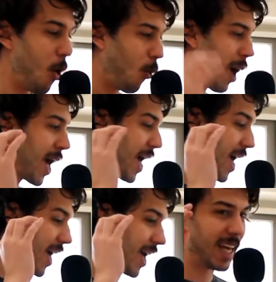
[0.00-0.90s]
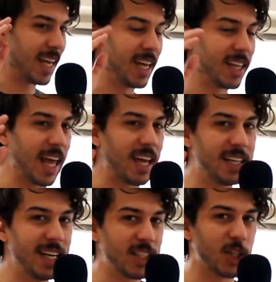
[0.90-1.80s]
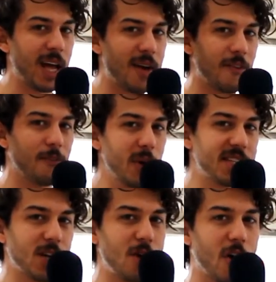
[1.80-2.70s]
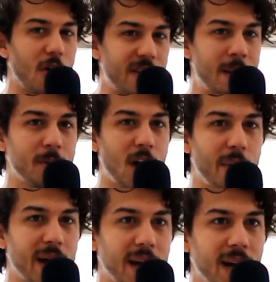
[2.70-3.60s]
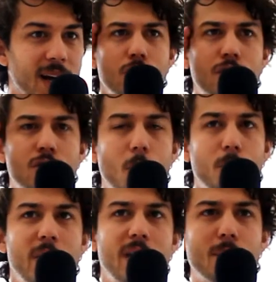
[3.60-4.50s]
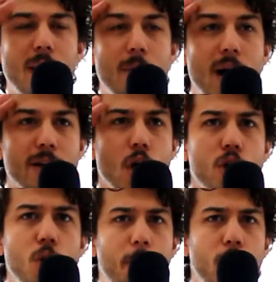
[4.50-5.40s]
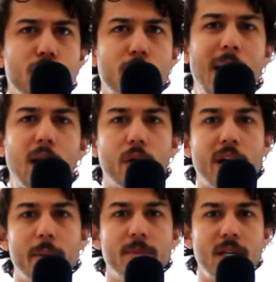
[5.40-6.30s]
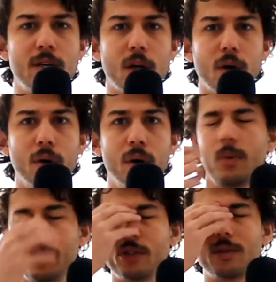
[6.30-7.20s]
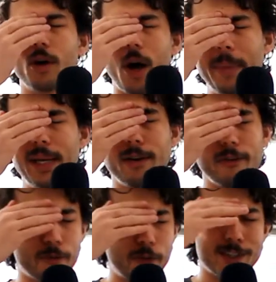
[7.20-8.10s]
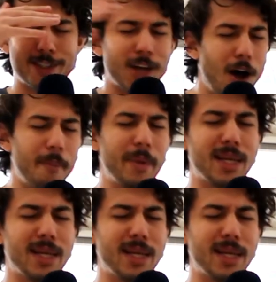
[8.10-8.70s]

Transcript: where they literally have a voiceover of him going, stop reading my mind. You put a spell on him, didn't you? Which, I mean, for a start,